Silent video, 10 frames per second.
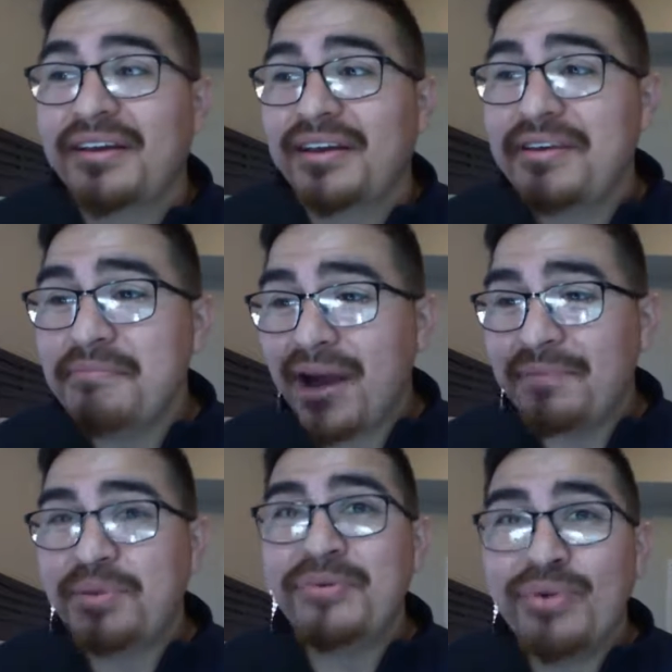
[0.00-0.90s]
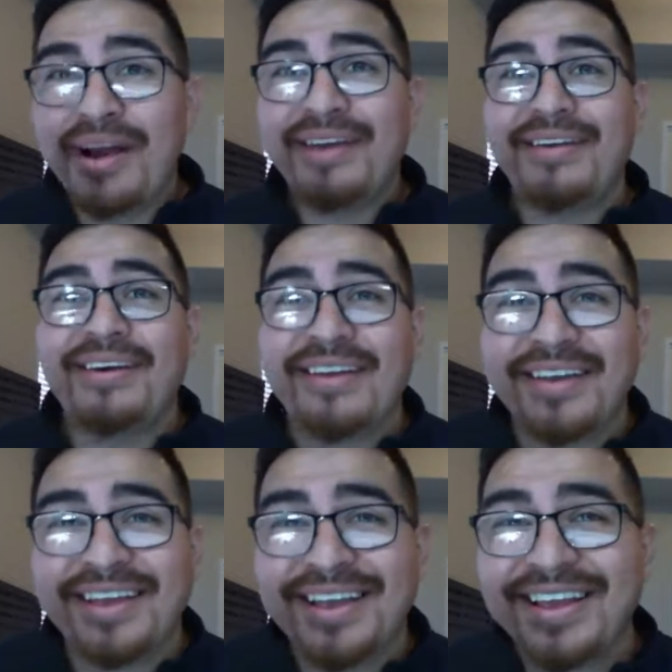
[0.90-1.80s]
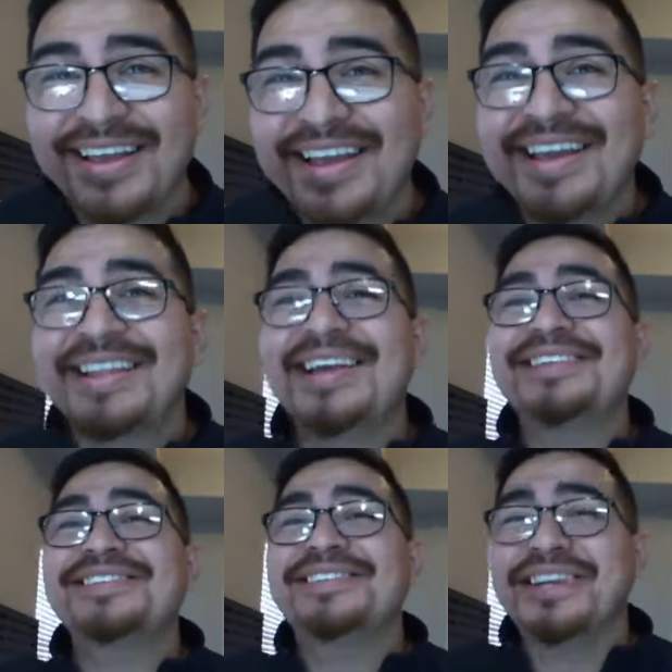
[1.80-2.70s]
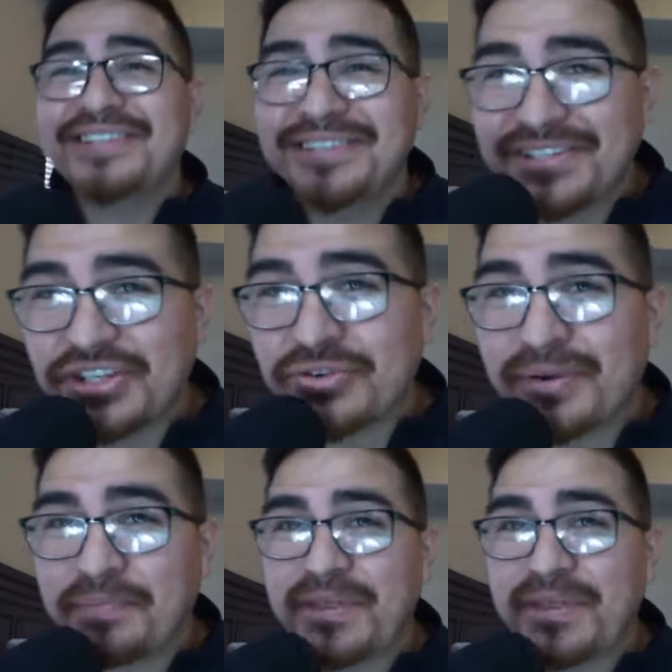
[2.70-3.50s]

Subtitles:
He might be right. They stick to the script.